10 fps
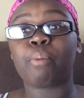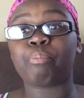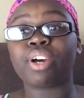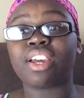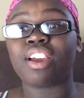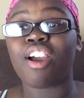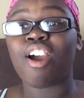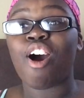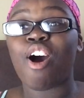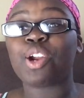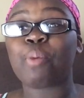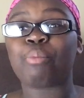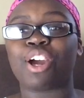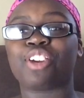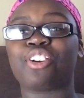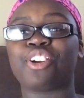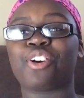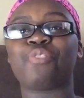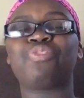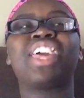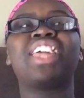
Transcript: But on a brighter note,